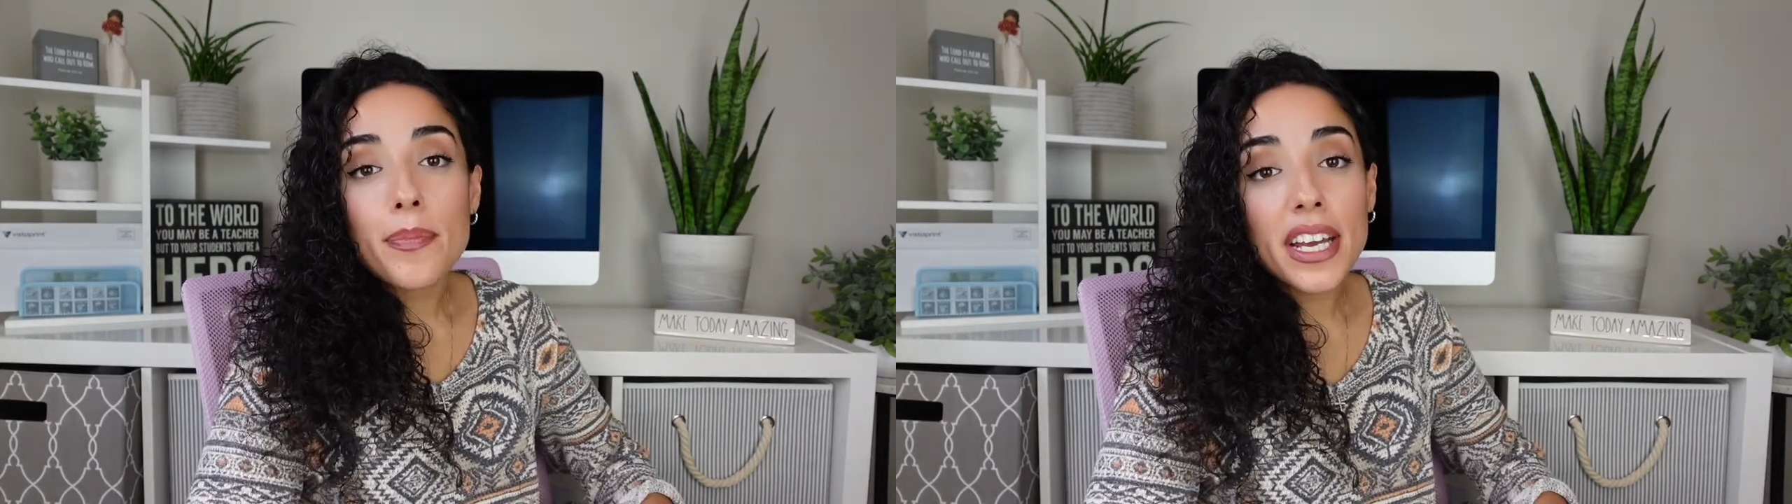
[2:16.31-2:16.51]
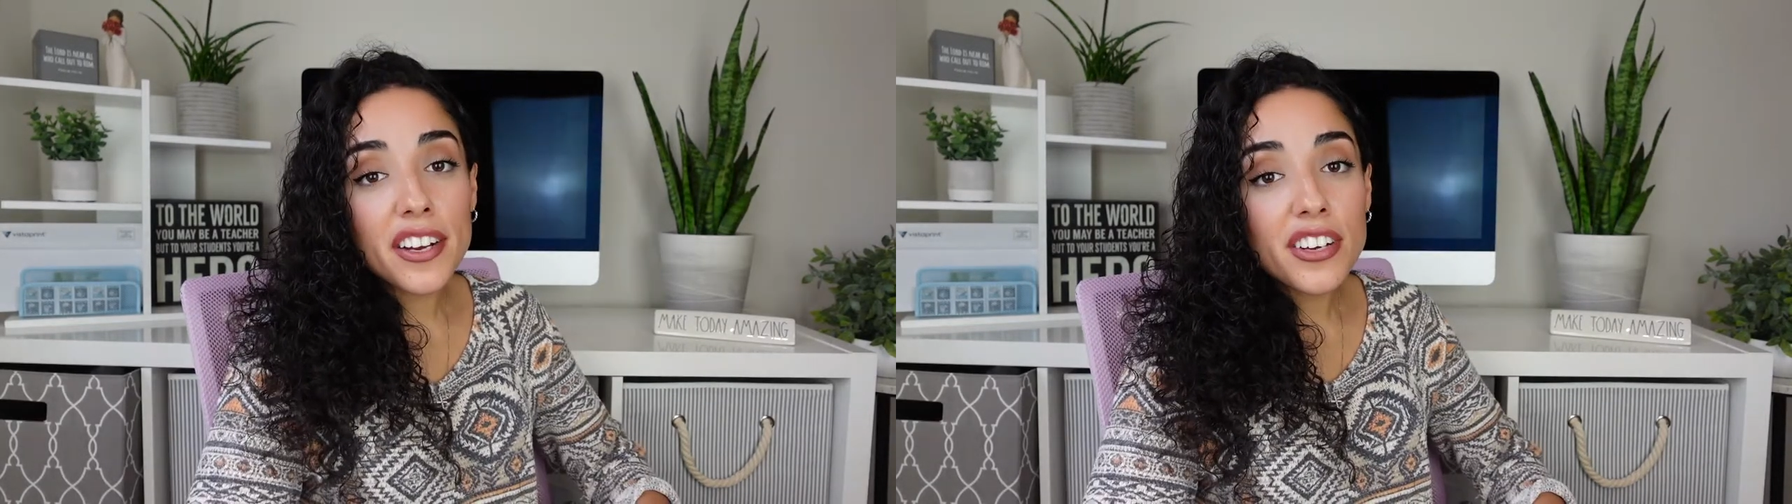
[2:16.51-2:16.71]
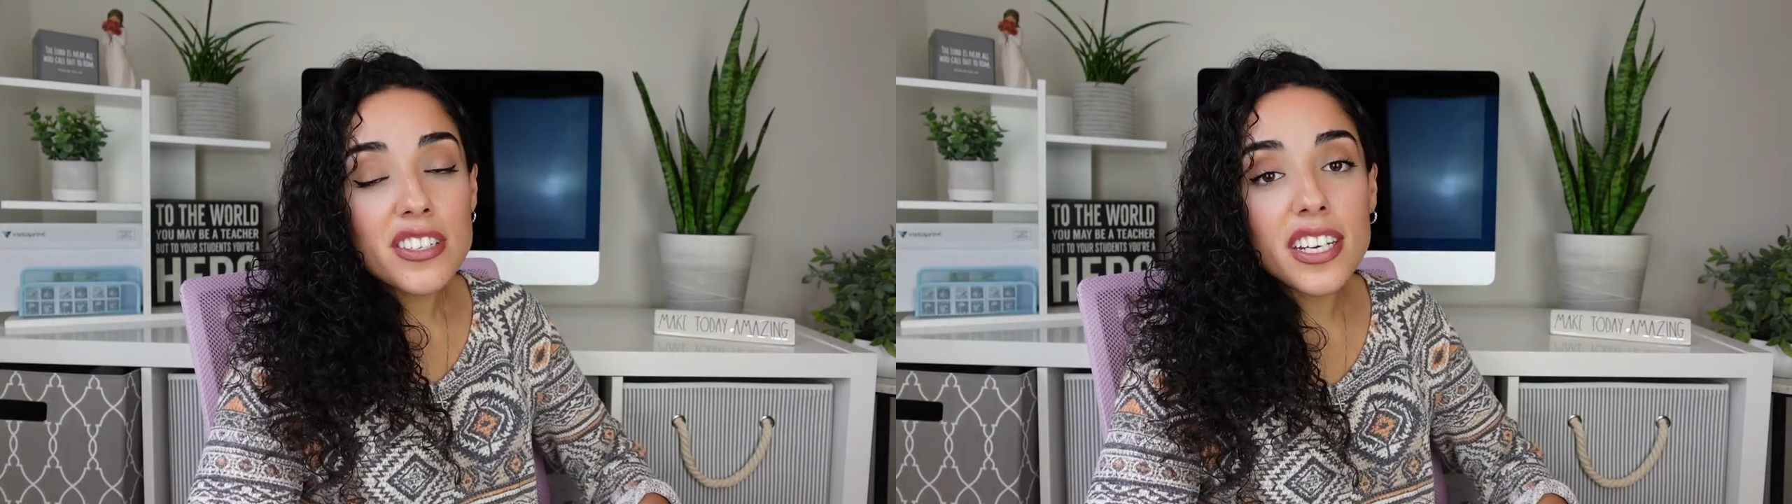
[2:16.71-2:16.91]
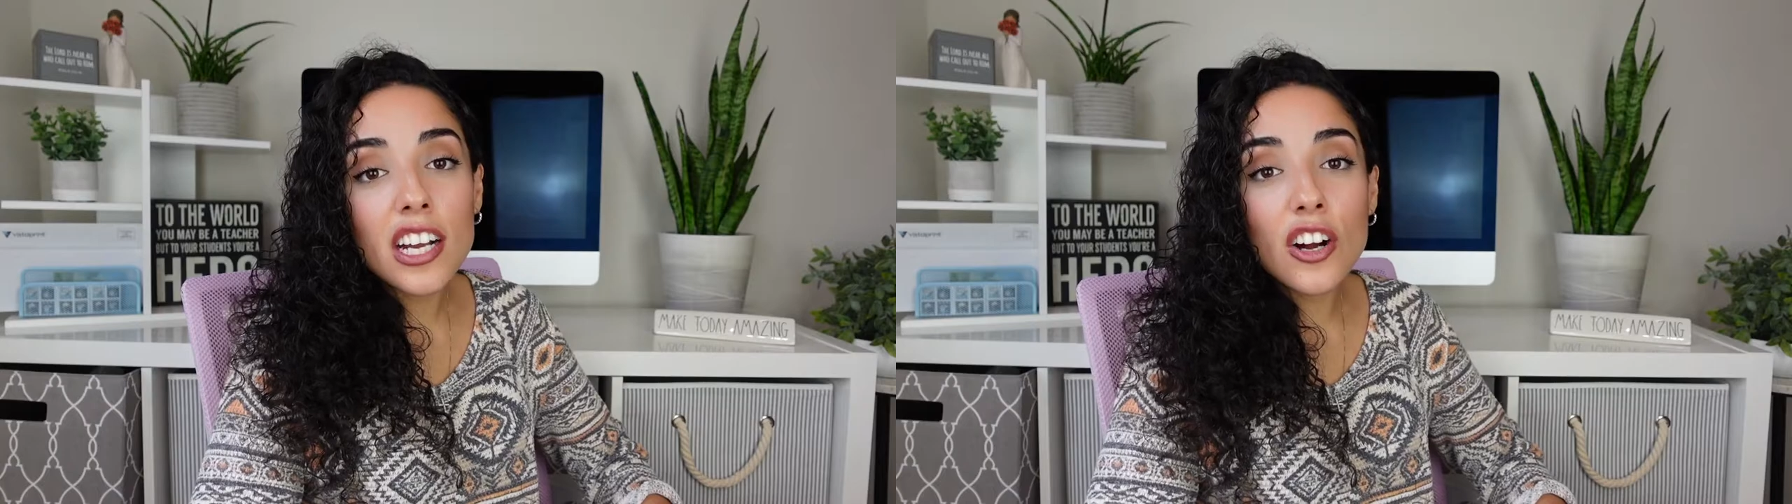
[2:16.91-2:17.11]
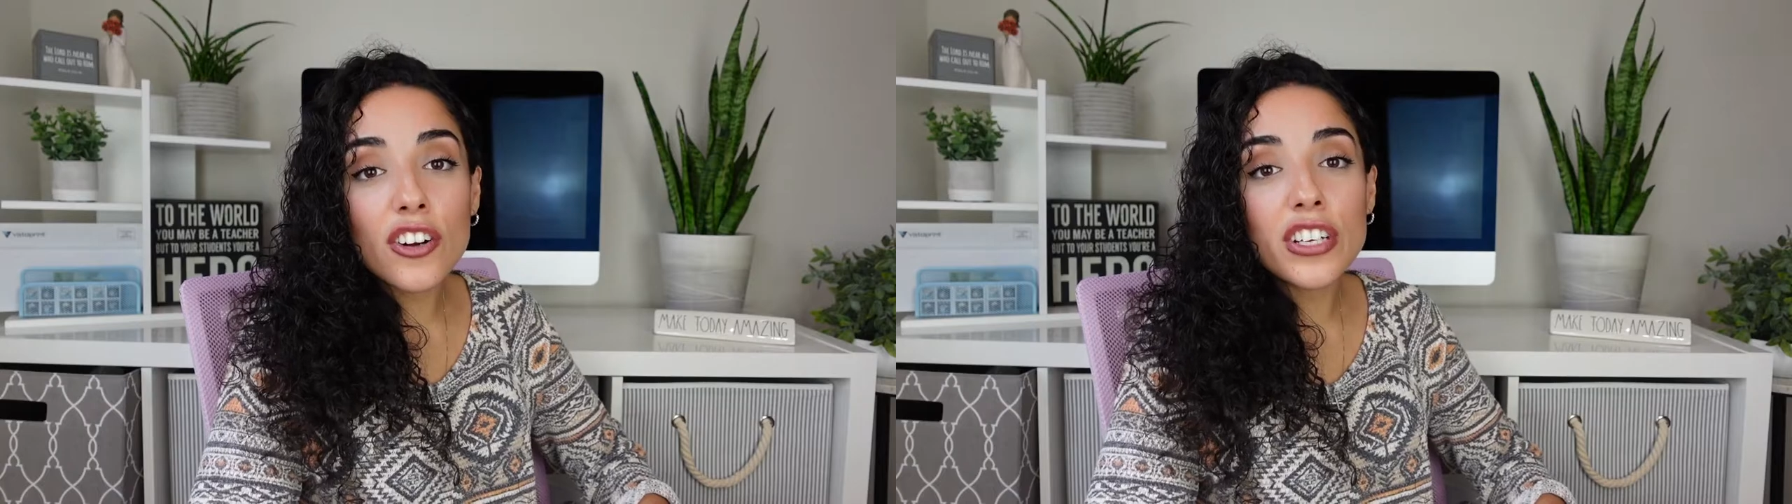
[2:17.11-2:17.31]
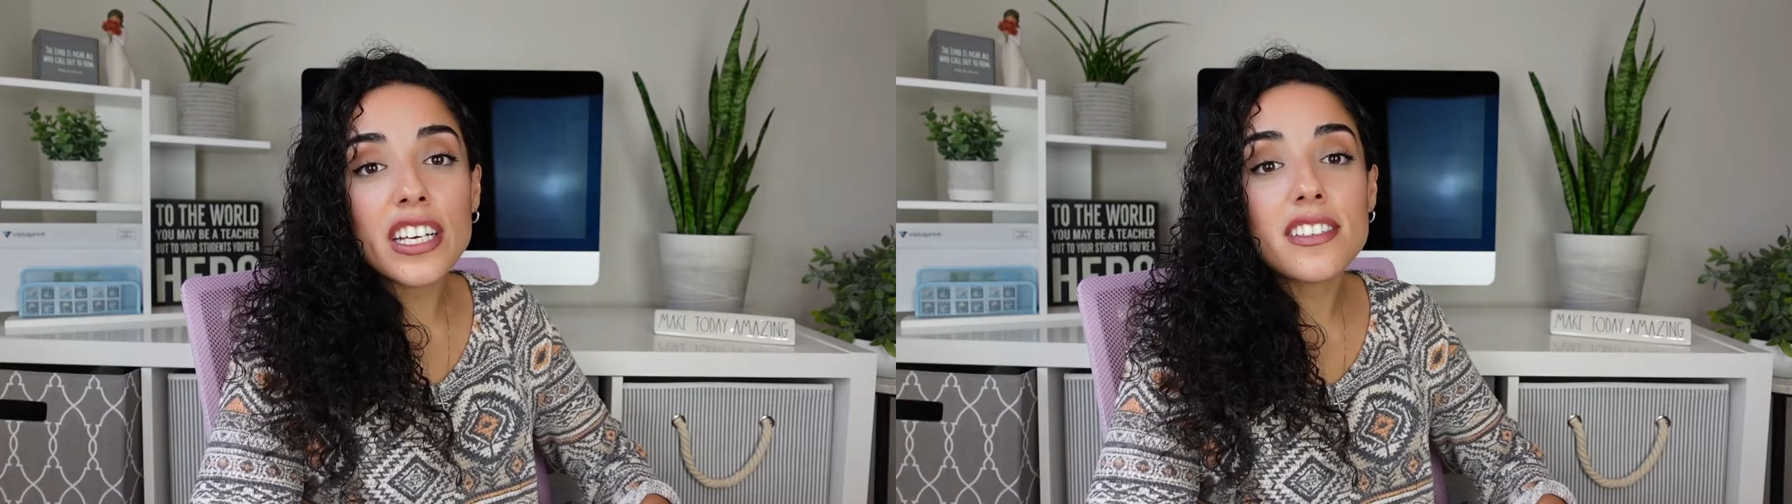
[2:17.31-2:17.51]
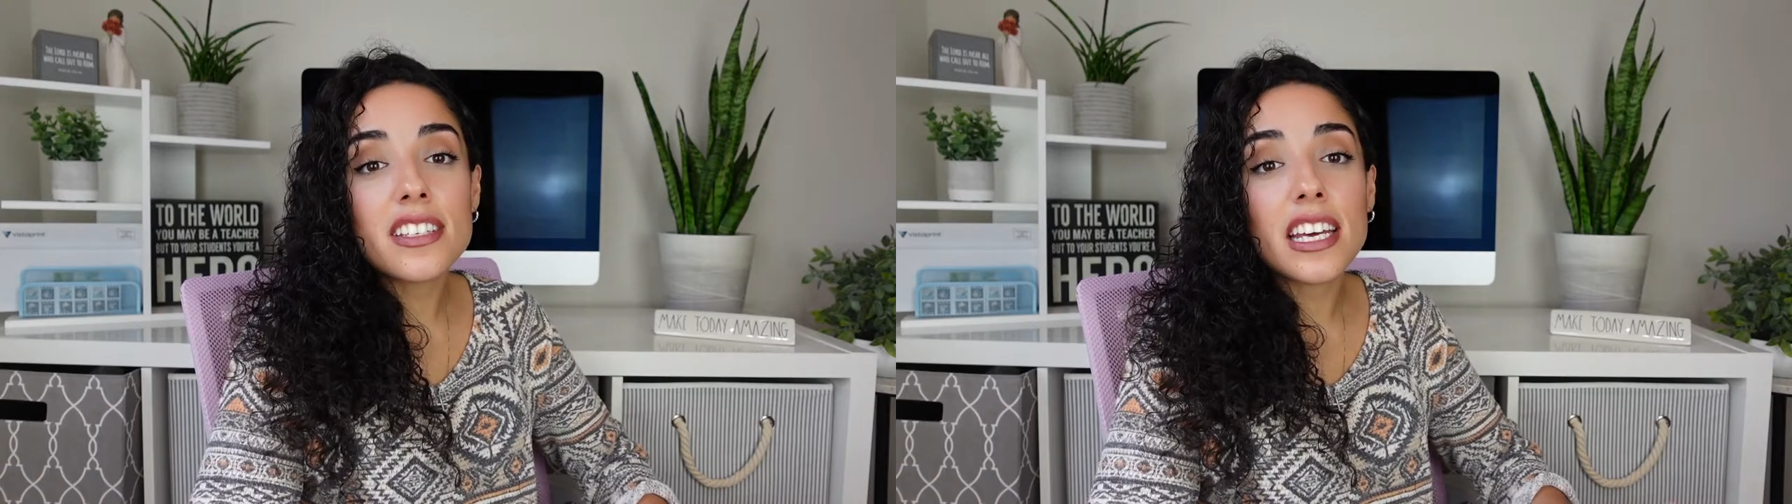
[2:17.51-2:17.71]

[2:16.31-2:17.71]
Parents and guardians